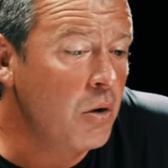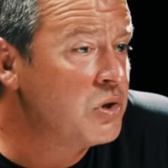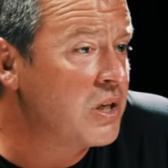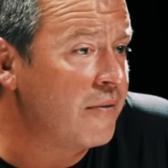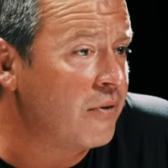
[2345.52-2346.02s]

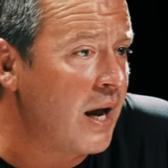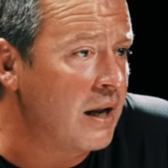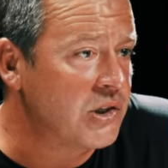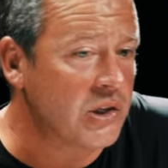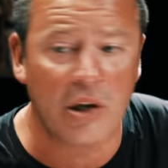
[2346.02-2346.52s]
loads of different
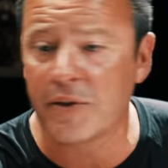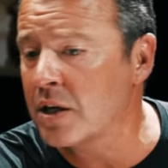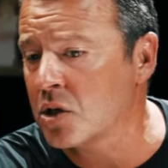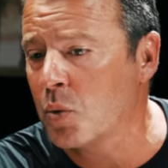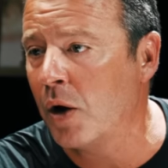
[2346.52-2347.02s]
answers. I
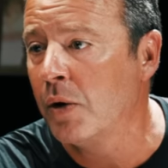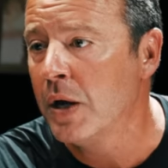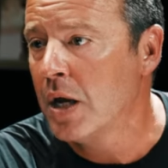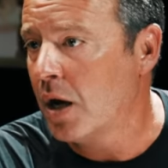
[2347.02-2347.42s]
think as well,